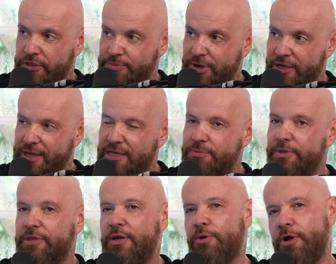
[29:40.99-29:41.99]
this podcast,
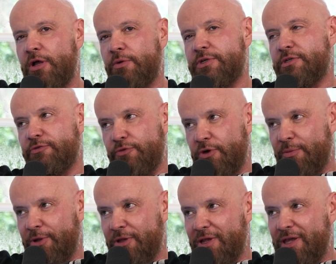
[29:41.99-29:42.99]
but they were always
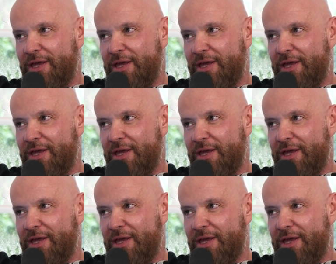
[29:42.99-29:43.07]
informal.